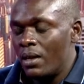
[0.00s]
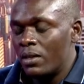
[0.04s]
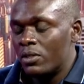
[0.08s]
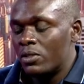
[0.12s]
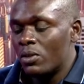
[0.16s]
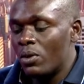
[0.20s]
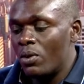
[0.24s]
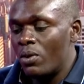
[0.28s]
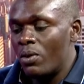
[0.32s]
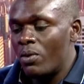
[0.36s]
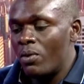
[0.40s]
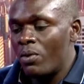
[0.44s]

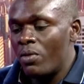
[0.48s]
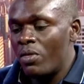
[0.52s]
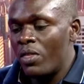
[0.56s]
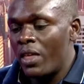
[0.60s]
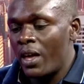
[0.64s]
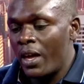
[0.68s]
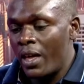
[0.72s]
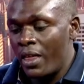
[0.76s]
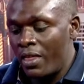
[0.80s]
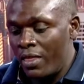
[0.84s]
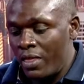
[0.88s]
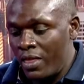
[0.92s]
So
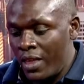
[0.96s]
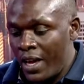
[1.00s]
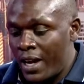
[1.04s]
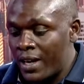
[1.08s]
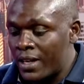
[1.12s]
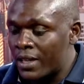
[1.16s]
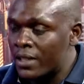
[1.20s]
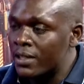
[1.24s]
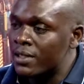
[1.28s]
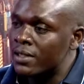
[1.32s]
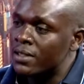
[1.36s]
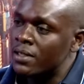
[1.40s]

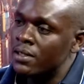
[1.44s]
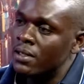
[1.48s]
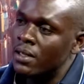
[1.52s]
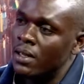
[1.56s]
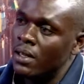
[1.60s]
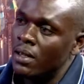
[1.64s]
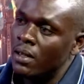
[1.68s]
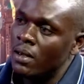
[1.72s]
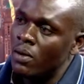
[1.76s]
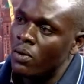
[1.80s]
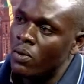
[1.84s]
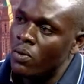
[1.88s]
there is
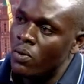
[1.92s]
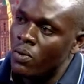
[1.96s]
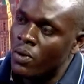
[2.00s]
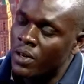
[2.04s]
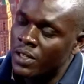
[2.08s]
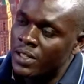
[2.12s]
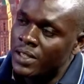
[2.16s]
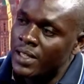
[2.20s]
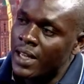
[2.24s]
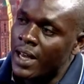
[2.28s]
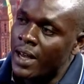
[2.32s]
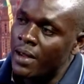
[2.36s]

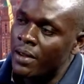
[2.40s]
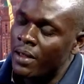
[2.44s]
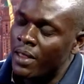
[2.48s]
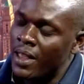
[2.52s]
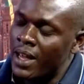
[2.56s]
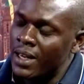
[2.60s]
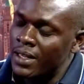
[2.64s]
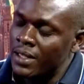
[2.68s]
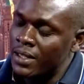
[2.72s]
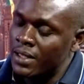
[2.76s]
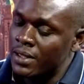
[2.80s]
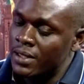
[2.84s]
WhatsApp,
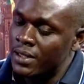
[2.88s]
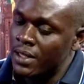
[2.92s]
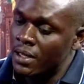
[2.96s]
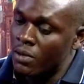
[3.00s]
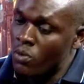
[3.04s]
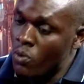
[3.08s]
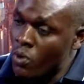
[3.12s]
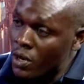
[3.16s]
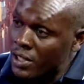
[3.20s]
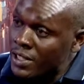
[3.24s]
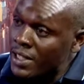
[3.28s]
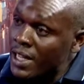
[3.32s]
that is
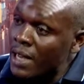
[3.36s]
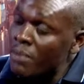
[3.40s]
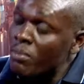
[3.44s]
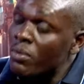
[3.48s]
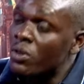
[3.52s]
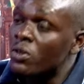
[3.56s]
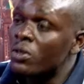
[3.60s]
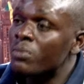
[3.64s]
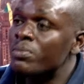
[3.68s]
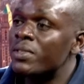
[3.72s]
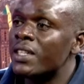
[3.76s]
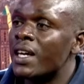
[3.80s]

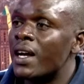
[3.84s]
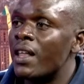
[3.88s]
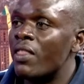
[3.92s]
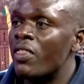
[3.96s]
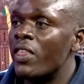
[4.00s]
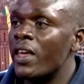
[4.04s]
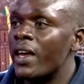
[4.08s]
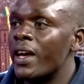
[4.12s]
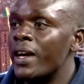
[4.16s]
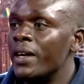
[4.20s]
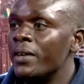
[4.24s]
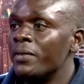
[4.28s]
WhatsApp groups are
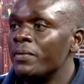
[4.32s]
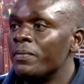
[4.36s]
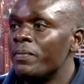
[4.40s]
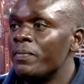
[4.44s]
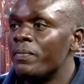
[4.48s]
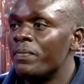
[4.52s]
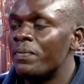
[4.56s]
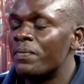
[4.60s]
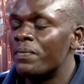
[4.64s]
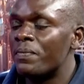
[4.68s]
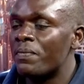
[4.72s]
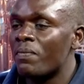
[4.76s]
there.
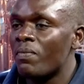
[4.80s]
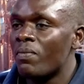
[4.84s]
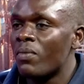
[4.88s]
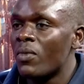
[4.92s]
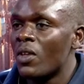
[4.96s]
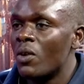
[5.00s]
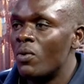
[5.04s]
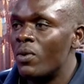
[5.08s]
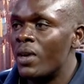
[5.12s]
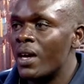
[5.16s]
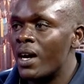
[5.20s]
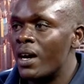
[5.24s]

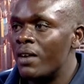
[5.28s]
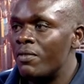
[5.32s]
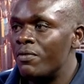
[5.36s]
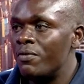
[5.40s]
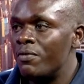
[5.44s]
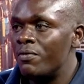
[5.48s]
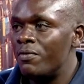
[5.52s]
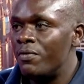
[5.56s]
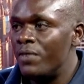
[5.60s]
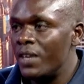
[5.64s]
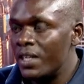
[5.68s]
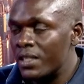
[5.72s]
We have
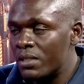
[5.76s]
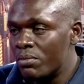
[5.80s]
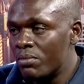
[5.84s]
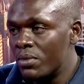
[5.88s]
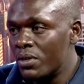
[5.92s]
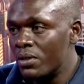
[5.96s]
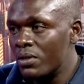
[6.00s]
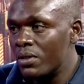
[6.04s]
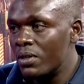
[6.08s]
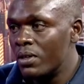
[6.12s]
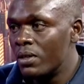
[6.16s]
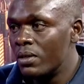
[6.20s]

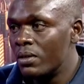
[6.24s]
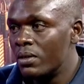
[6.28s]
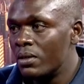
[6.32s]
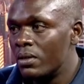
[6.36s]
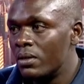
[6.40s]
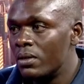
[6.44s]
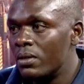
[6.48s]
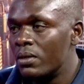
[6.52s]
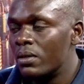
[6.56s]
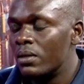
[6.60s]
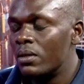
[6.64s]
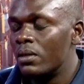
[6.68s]
Facebook.
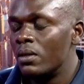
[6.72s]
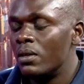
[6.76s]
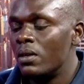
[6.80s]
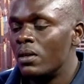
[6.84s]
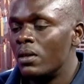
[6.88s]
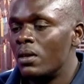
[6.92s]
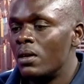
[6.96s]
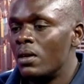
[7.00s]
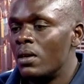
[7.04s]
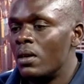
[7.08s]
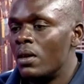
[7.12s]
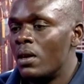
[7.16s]

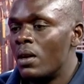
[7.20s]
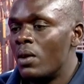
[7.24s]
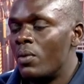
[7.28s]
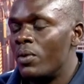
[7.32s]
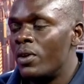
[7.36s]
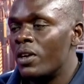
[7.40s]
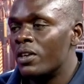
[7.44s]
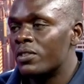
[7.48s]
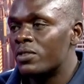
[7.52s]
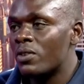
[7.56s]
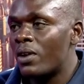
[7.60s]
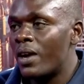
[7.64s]

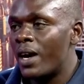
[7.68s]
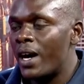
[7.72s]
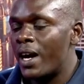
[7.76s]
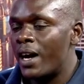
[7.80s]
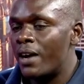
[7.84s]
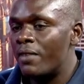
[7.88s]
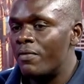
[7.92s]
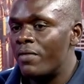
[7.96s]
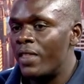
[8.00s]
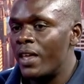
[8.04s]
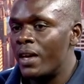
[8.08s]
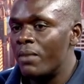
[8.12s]
We also
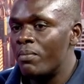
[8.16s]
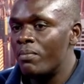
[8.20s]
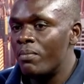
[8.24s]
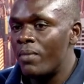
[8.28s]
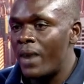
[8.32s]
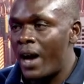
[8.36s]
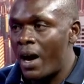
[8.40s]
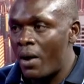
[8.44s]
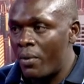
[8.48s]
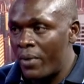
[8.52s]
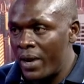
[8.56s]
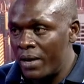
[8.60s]
have
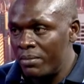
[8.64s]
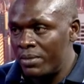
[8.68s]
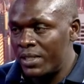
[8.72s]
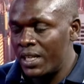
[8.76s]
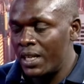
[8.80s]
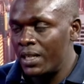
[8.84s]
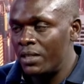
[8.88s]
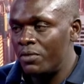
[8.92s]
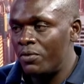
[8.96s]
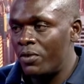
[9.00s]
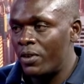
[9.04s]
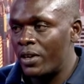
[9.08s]
them a
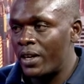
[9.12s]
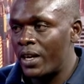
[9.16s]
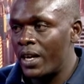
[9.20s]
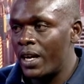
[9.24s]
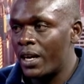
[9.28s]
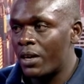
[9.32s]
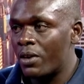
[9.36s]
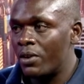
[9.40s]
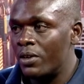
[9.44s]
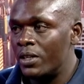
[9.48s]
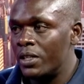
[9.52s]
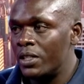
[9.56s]
website for
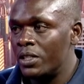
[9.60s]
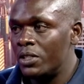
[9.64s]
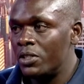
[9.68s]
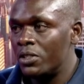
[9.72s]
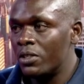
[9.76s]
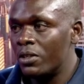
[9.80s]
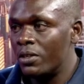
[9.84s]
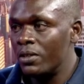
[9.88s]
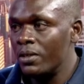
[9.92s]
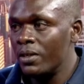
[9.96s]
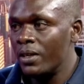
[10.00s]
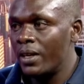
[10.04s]
Rare
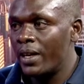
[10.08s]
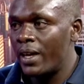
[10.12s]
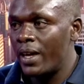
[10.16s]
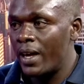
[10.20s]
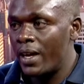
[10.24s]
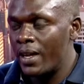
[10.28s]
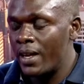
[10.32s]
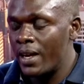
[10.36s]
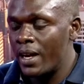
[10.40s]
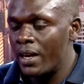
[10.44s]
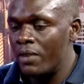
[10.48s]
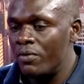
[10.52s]
Condition
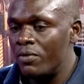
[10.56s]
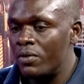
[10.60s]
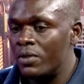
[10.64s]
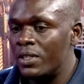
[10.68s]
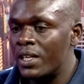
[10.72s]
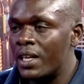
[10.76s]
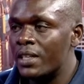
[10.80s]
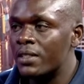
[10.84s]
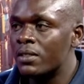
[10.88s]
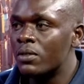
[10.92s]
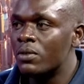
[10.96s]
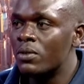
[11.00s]
Kenya. If you
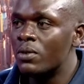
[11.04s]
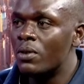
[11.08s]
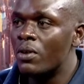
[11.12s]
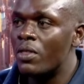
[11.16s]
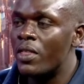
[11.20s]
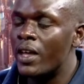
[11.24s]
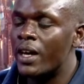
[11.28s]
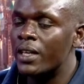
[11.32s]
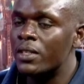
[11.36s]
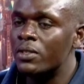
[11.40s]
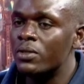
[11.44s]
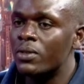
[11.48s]
just Google
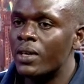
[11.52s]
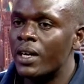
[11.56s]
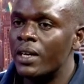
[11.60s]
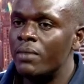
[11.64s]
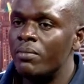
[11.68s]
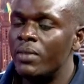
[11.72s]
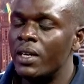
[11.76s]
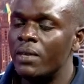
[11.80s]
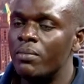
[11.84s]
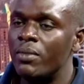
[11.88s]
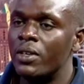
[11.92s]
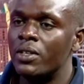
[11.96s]
that, you
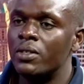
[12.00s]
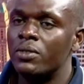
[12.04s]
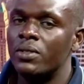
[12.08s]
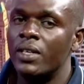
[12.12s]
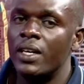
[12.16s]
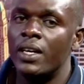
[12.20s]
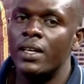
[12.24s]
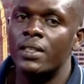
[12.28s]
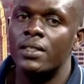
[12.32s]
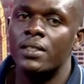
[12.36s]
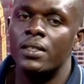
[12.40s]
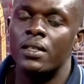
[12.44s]
can be able to
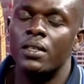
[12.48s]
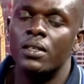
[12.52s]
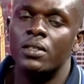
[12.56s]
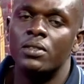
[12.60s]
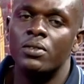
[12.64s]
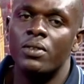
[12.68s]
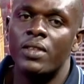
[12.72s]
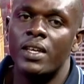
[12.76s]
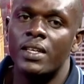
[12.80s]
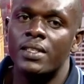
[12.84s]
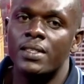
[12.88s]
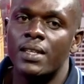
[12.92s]
get
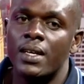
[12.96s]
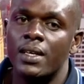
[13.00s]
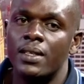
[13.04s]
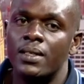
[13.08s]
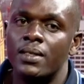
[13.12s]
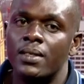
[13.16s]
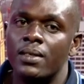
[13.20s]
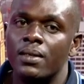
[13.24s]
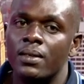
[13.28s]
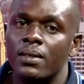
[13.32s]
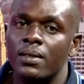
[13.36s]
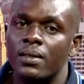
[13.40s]
to the site.